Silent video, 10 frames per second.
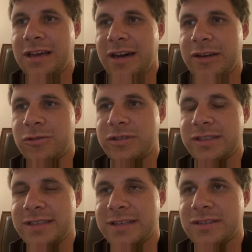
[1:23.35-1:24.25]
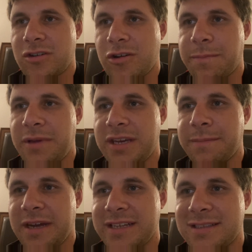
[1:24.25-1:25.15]
I ordered these things called pig
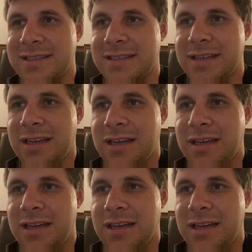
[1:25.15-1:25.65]
bites.